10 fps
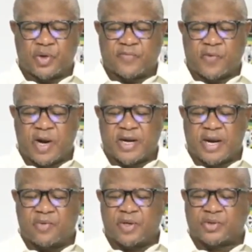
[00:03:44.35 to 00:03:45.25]
of one
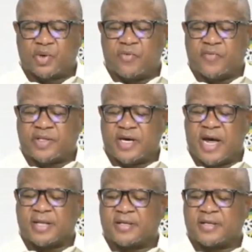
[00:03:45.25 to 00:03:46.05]
language over the other.